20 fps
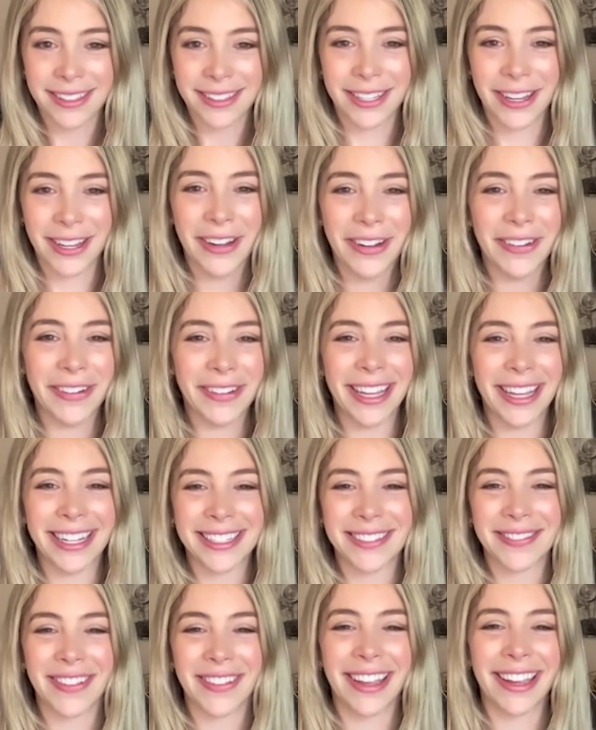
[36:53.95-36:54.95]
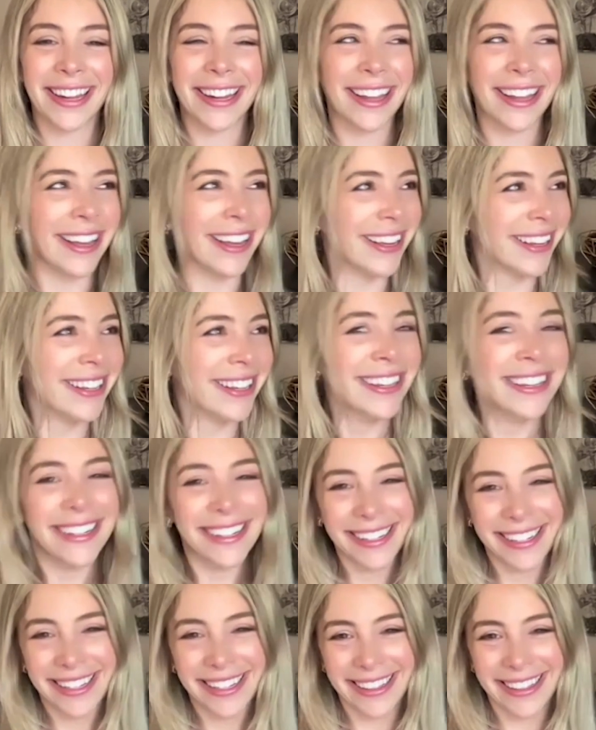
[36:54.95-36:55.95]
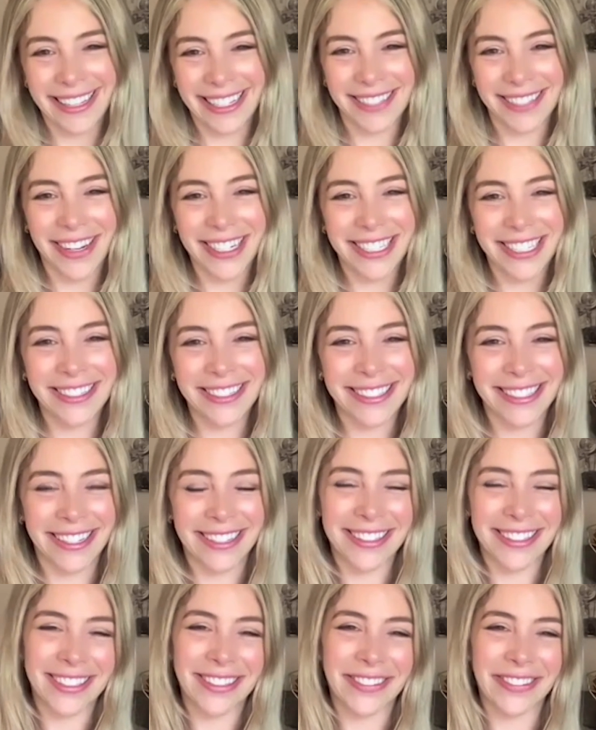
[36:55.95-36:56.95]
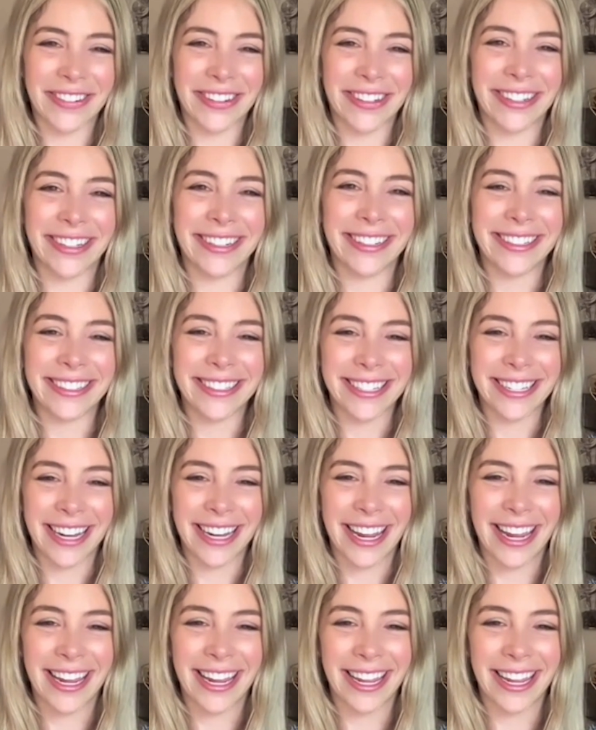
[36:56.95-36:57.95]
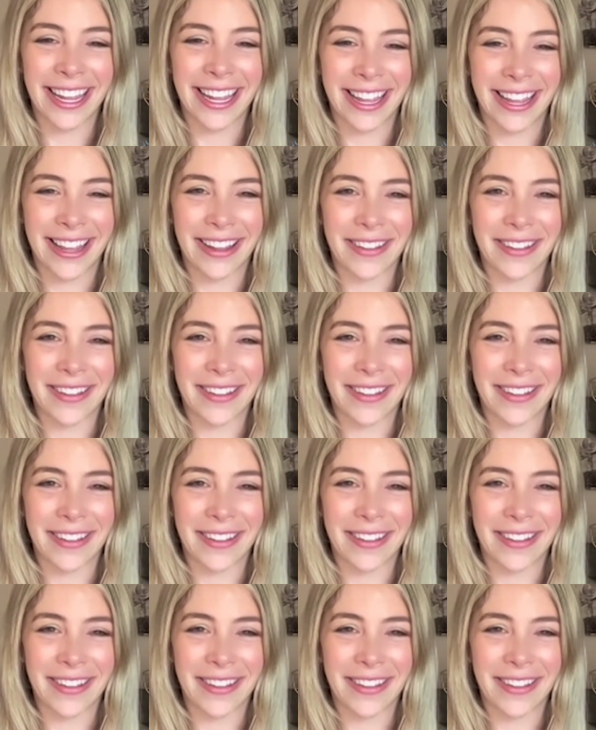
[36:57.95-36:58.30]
So that's my 2 cents for today.